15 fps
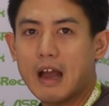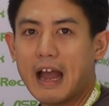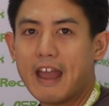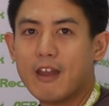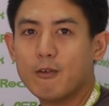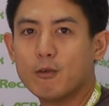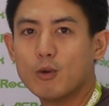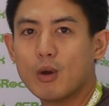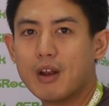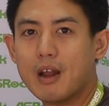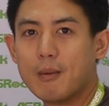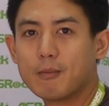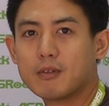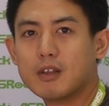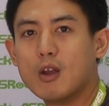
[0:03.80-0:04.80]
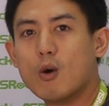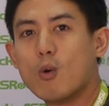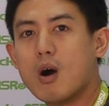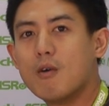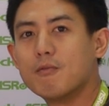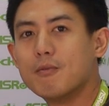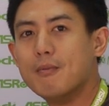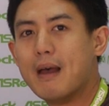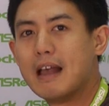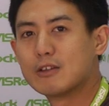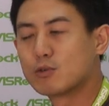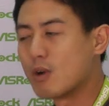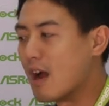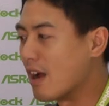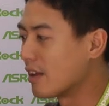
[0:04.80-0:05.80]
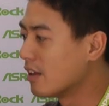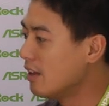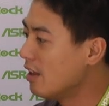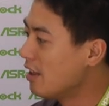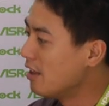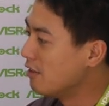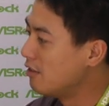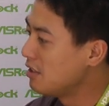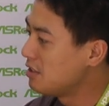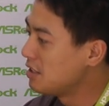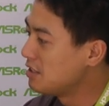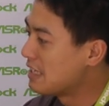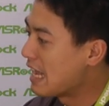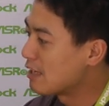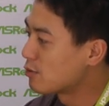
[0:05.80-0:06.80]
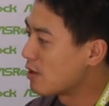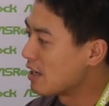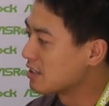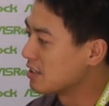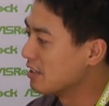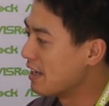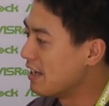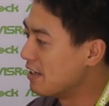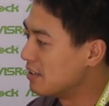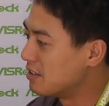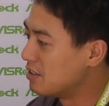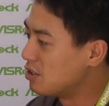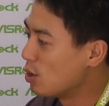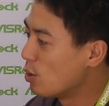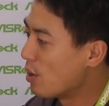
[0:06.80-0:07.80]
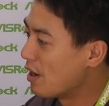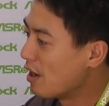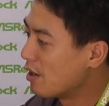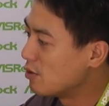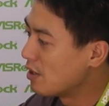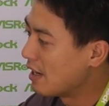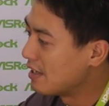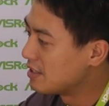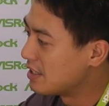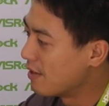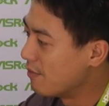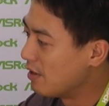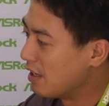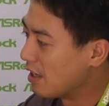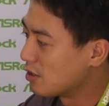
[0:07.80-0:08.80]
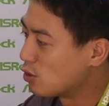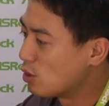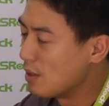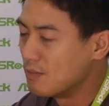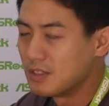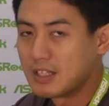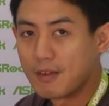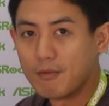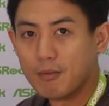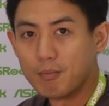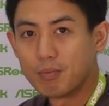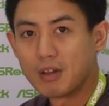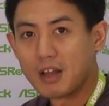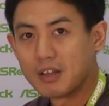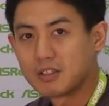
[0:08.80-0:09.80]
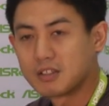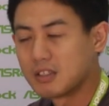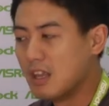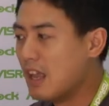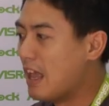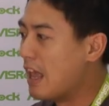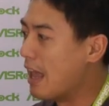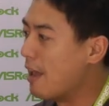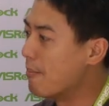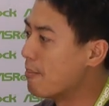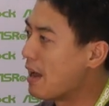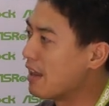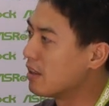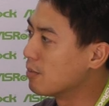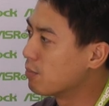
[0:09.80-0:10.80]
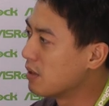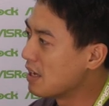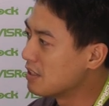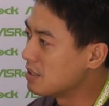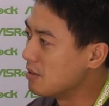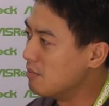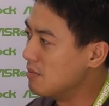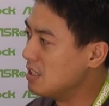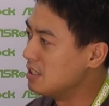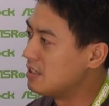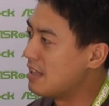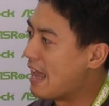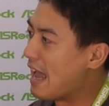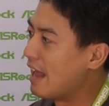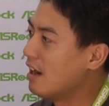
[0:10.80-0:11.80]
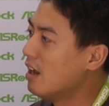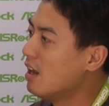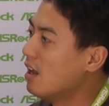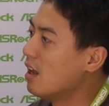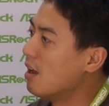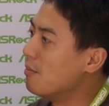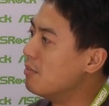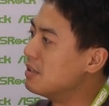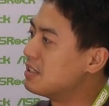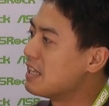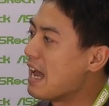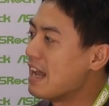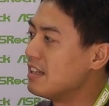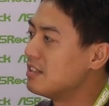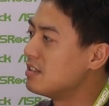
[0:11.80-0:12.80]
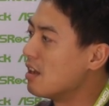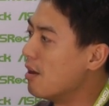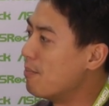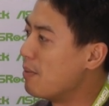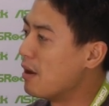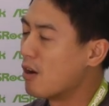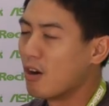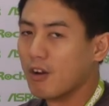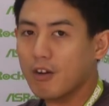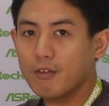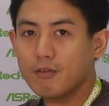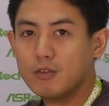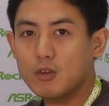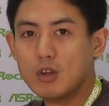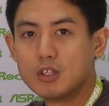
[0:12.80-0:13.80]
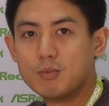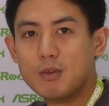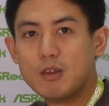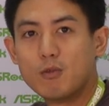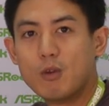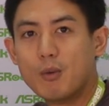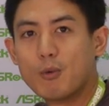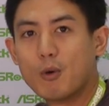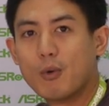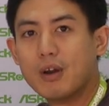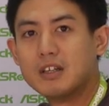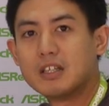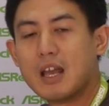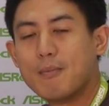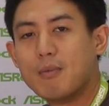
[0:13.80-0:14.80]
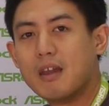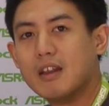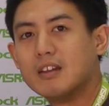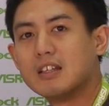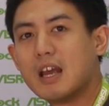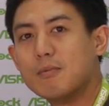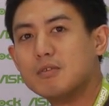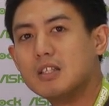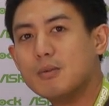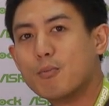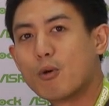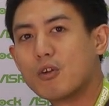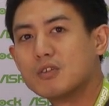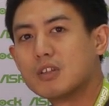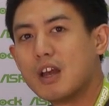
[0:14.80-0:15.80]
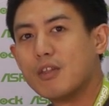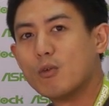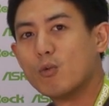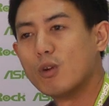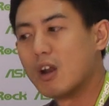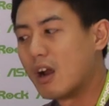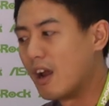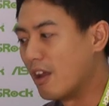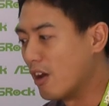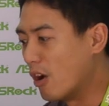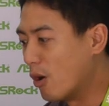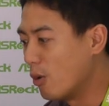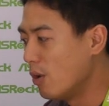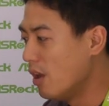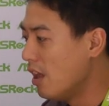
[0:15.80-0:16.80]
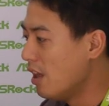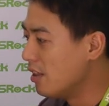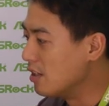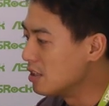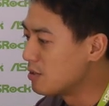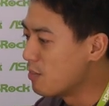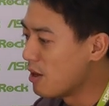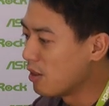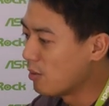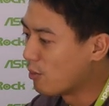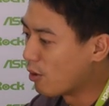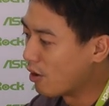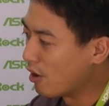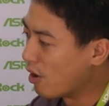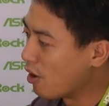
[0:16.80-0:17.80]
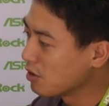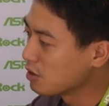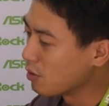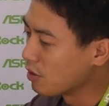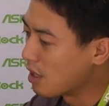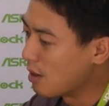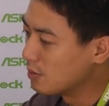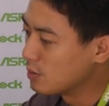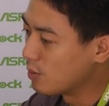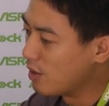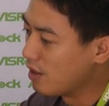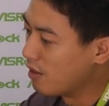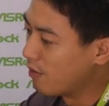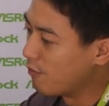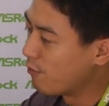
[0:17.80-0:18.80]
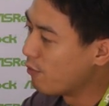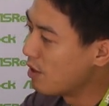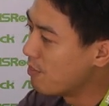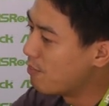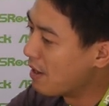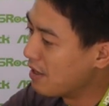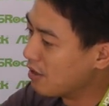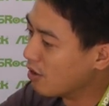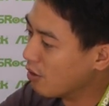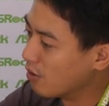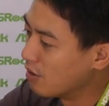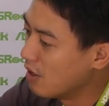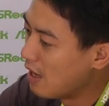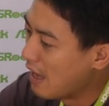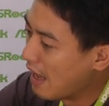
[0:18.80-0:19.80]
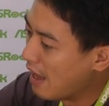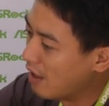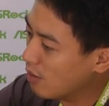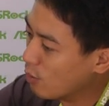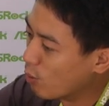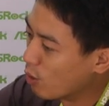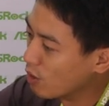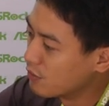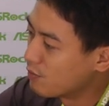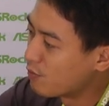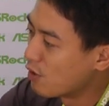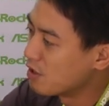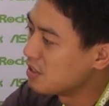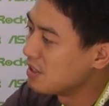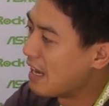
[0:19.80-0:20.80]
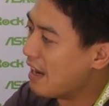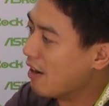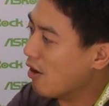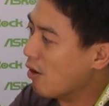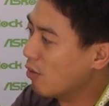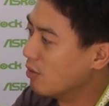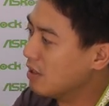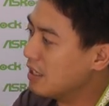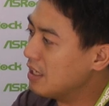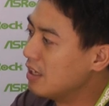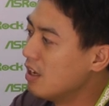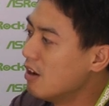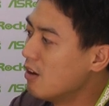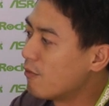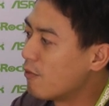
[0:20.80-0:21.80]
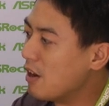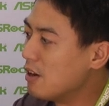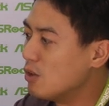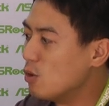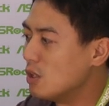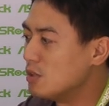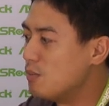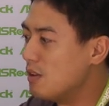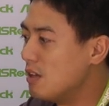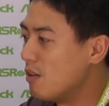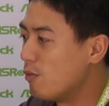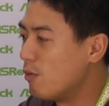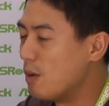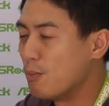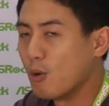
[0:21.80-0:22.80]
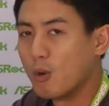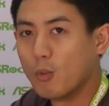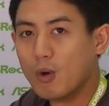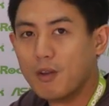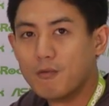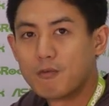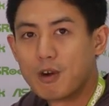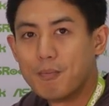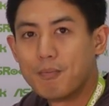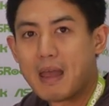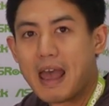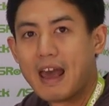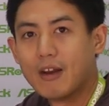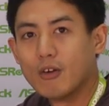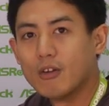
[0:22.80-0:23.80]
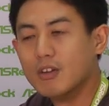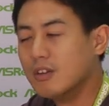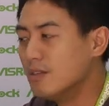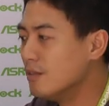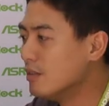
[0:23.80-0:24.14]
Hi everyone, I'm Cleon Wong from ASRock. This is ASRock's latest Z170 Extreme 7 Plus. And by the plus, it means that besides a pair of USB 3.1 Type-A and Type-C ports on the rear I.O., this motherboard also comes with a free bundled and world's first and only front USB 3.1 front panel.